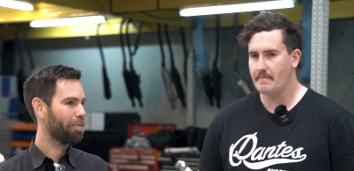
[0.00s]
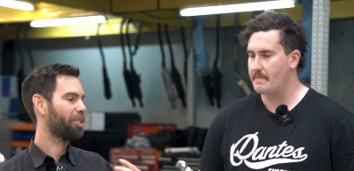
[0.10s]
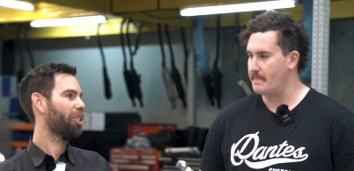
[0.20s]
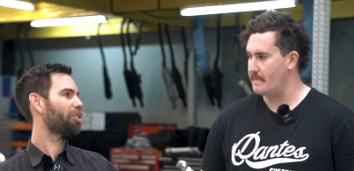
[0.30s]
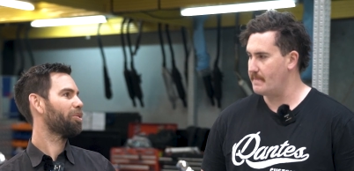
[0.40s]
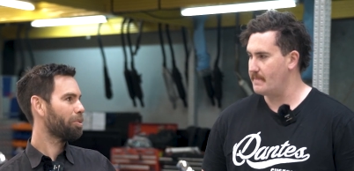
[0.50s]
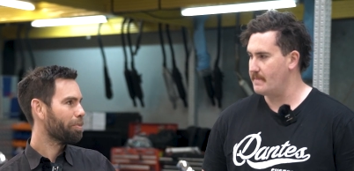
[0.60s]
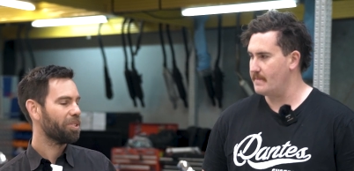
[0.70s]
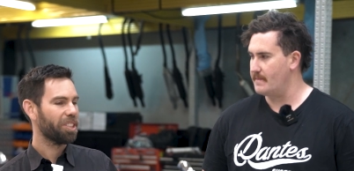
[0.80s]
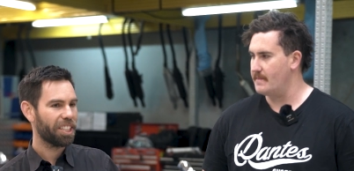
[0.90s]
Speaker 1: I'm so used to
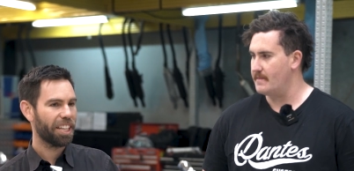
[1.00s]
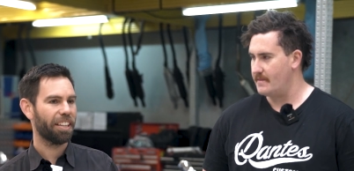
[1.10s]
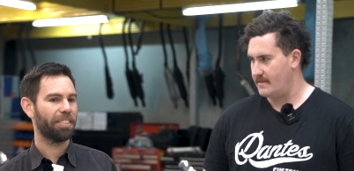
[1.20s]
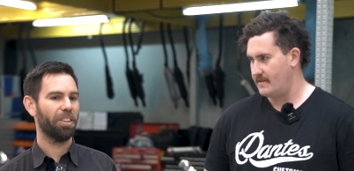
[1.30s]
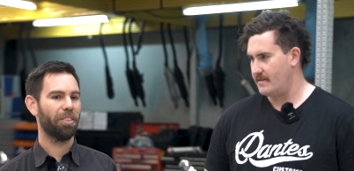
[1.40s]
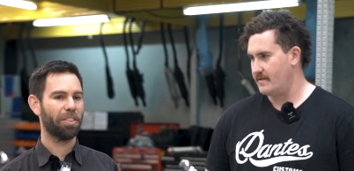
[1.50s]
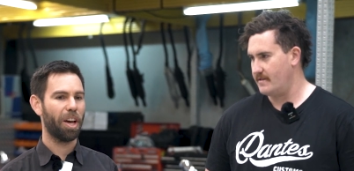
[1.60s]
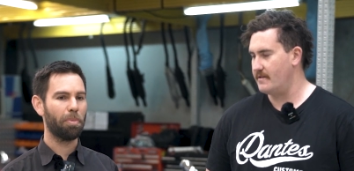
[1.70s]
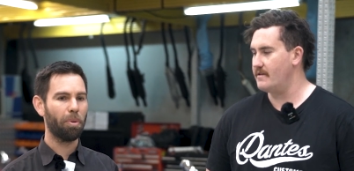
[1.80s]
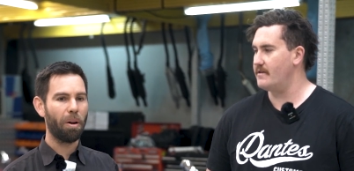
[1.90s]
positioning ourselves
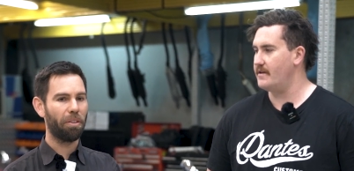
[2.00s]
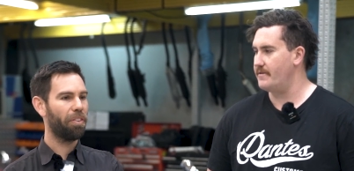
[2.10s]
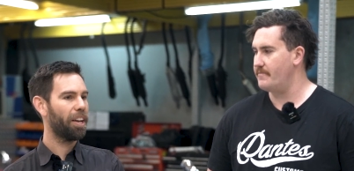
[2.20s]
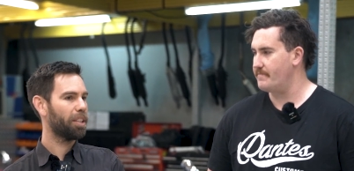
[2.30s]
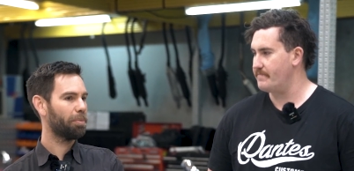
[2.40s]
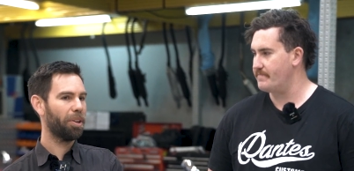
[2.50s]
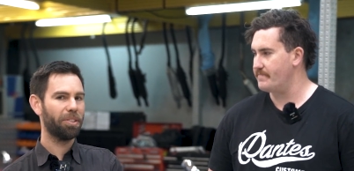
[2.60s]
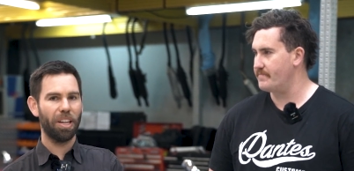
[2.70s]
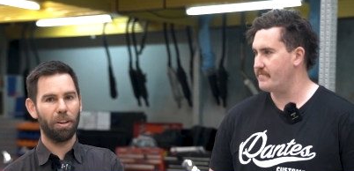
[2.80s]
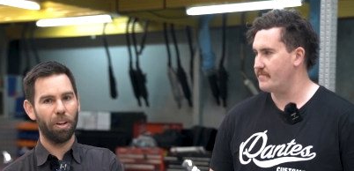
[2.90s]
that. But what we've yeah. found is
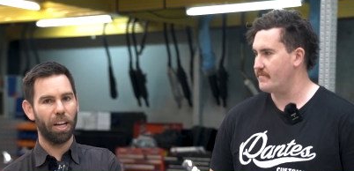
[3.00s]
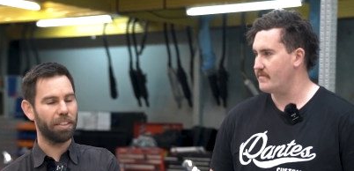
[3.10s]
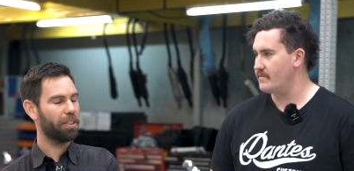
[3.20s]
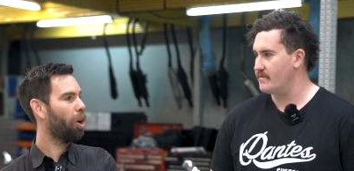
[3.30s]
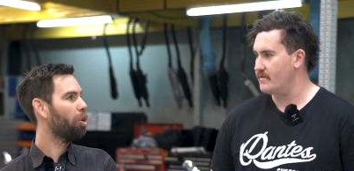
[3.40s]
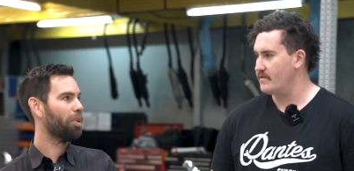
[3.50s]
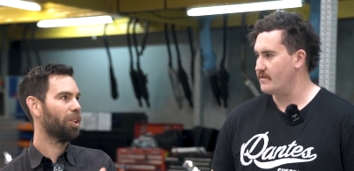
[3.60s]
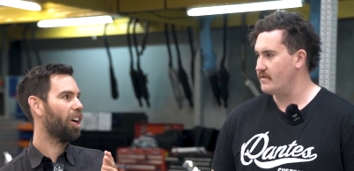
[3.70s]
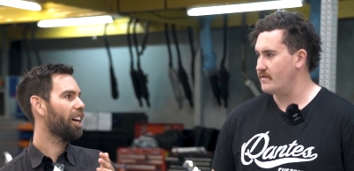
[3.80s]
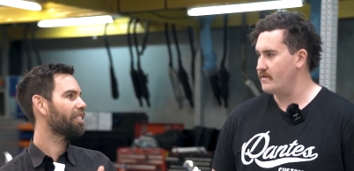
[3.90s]
most our riders are open
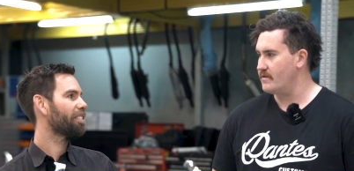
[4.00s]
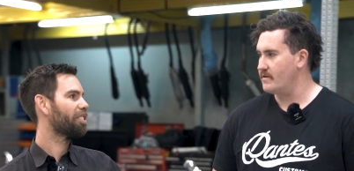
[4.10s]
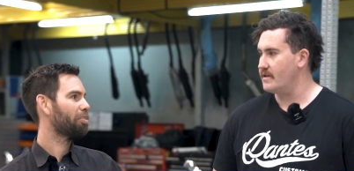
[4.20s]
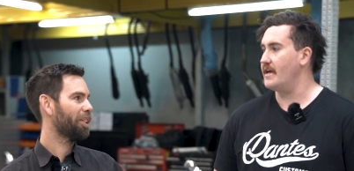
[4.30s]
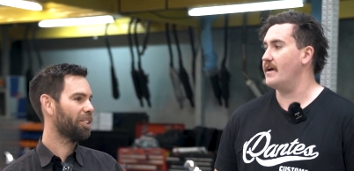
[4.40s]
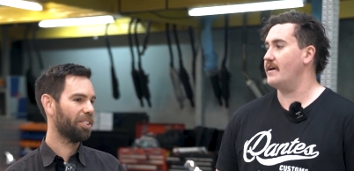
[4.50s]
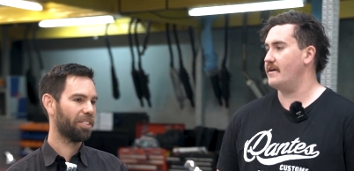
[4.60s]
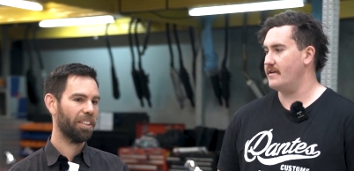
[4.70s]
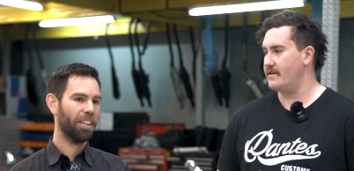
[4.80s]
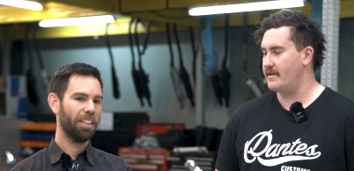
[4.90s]
license because
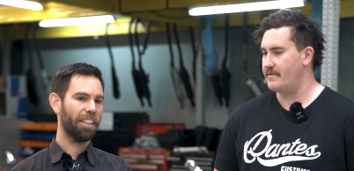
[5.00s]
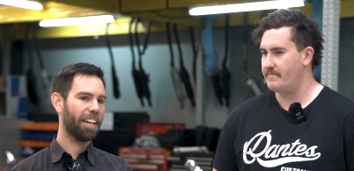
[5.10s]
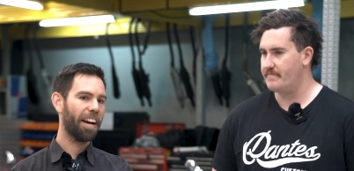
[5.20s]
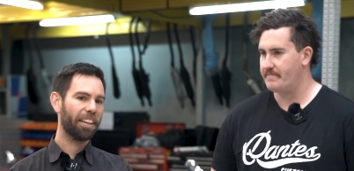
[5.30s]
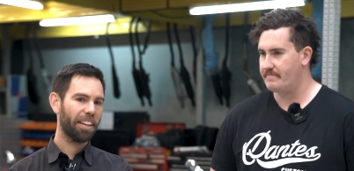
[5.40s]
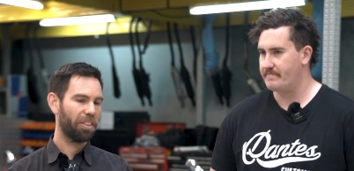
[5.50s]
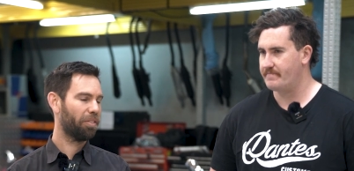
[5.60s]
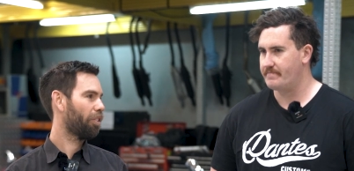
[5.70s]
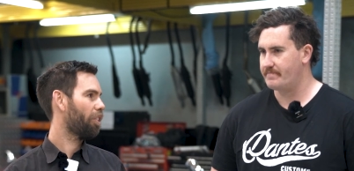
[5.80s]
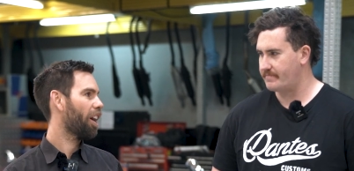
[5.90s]
yeah. you can't get the
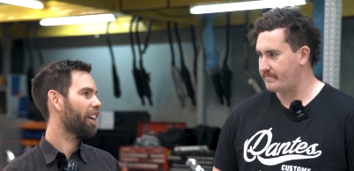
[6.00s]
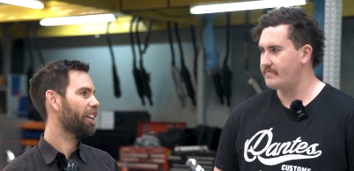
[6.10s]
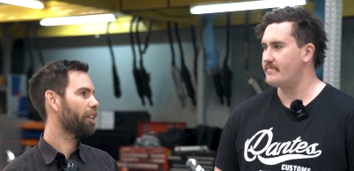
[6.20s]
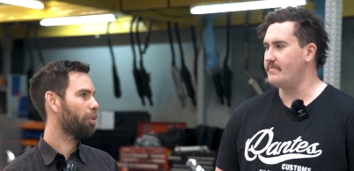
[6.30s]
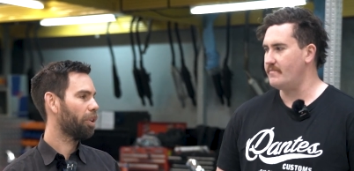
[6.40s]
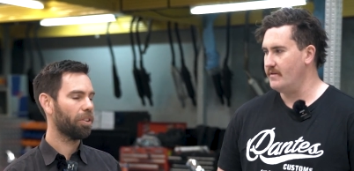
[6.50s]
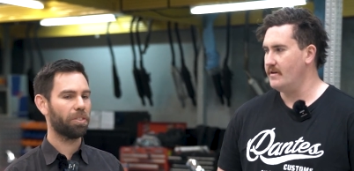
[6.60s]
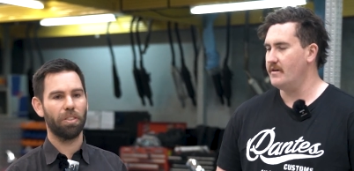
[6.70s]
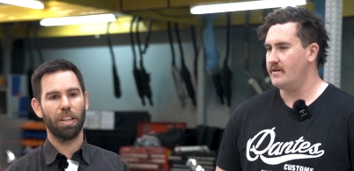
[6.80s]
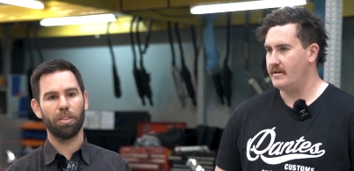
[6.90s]
variety anywhere
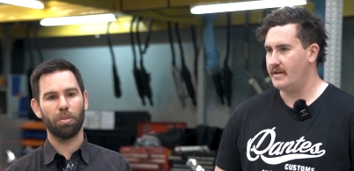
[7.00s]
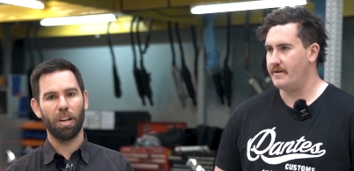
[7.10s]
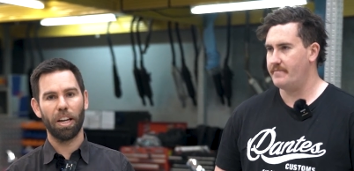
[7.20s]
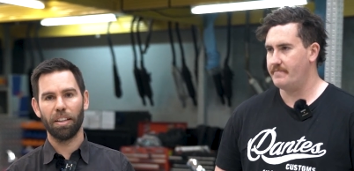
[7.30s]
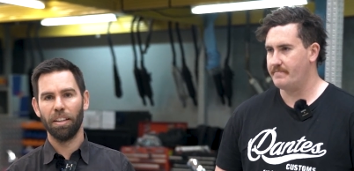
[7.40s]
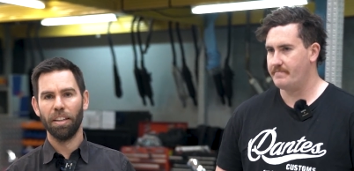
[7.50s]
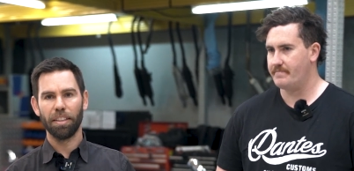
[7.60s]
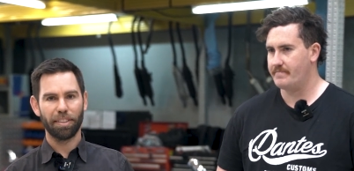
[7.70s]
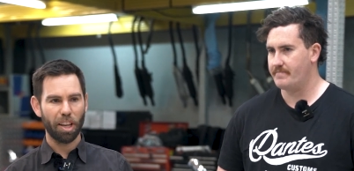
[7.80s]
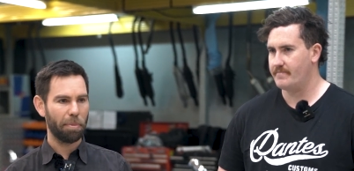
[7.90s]
else. Like to ride a
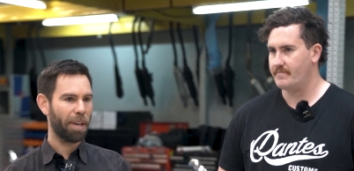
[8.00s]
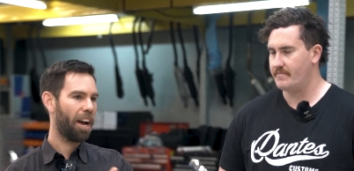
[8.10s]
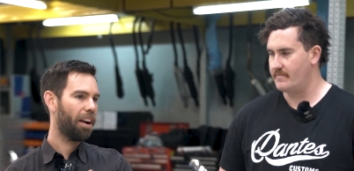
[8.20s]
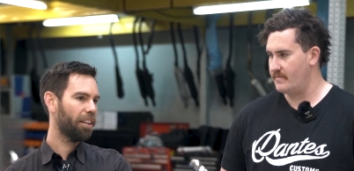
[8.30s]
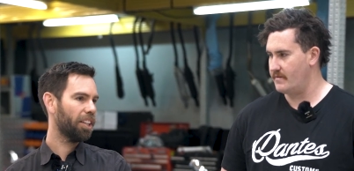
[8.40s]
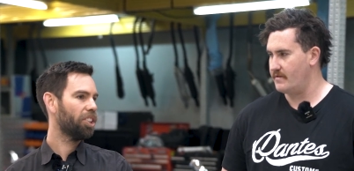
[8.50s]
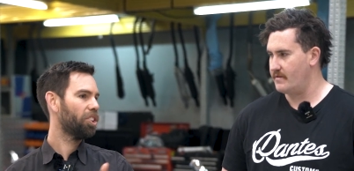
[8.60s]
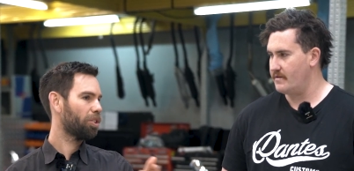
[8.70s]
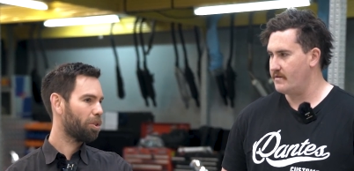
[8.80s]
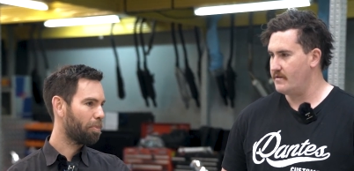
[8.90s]
CBR, and
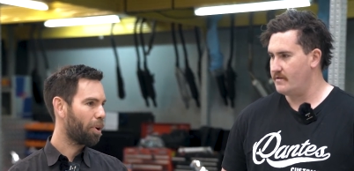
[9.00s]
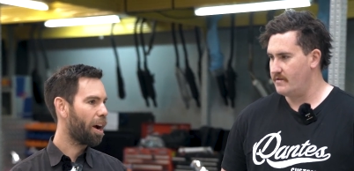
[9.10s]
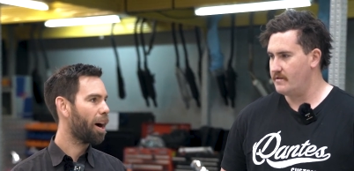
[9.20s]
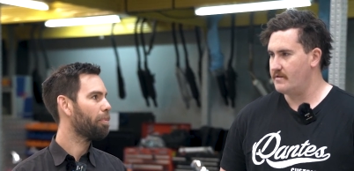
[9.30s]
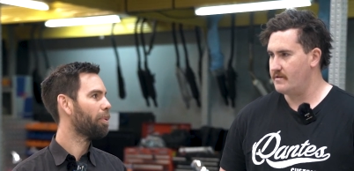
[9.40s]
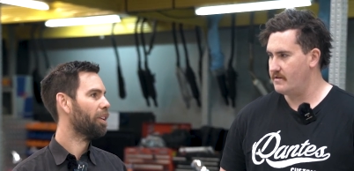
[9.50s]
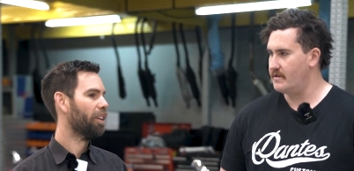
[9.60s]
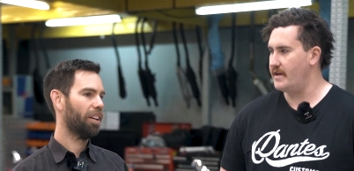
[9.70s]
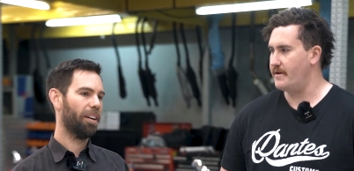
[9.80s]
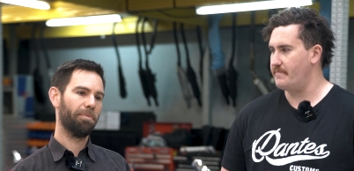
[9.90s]
Ninja, or Braaap.
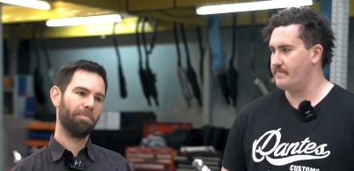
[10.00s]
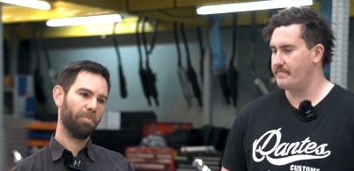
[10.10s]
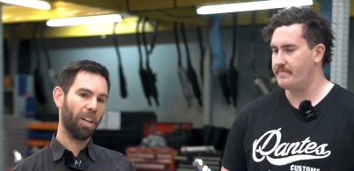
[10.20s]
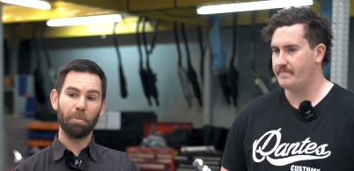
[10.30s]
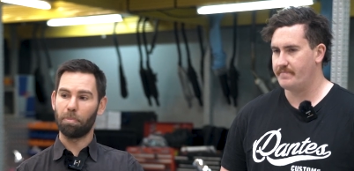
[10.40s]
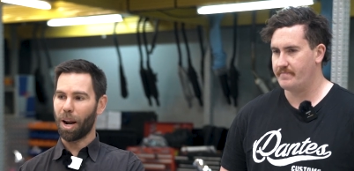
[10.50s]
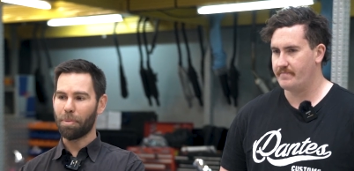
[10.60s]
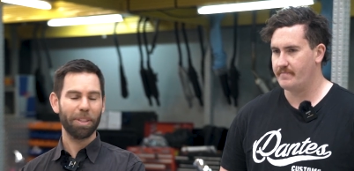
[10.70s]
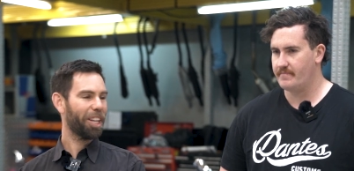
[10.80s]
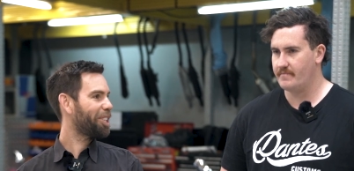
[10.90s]
Um, a Braaap
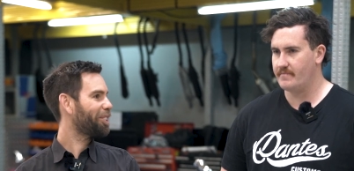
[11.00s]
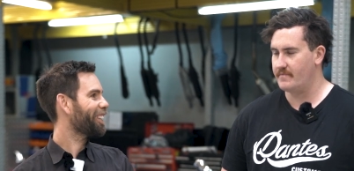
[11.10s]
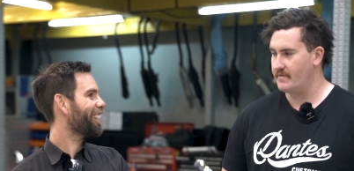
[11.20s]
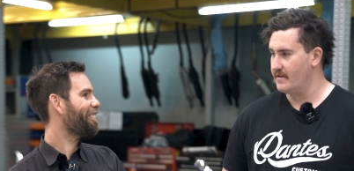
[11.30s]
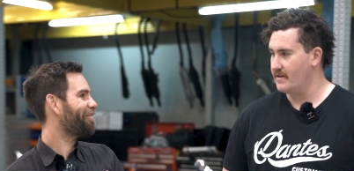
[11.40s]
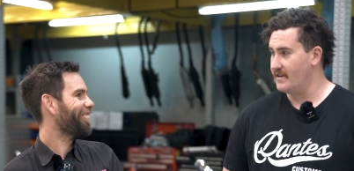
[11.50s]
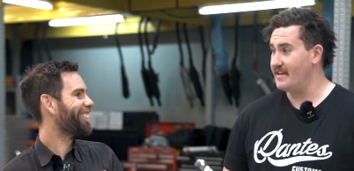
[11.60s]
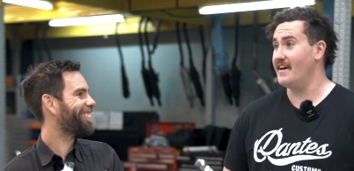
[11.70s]
Electric even.